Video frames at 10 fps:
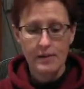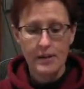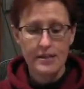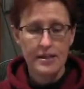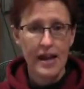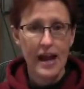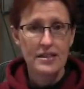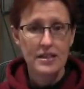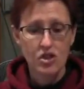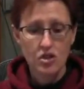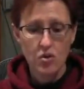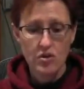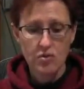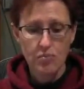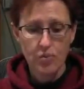It's an excellent
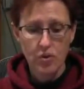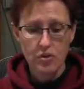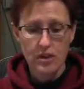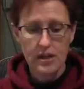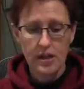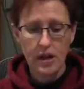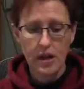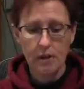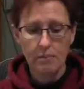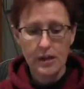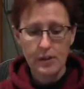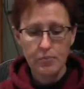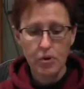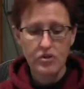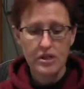source of protein: pea
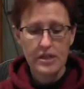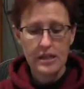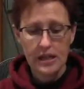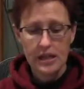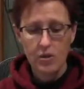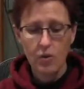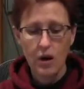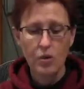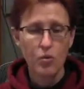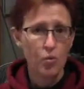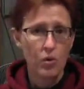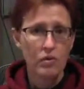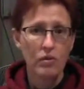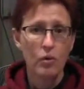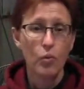protein, quinoa,
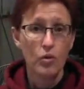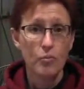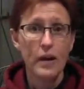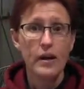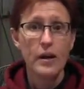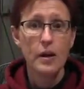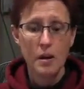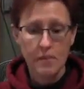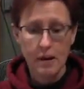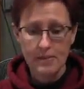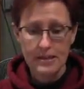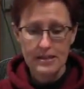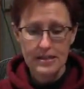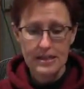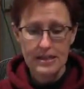wolfberry, pumpkin
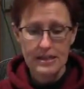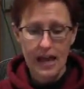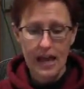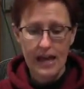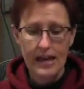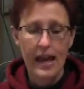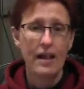seeds, and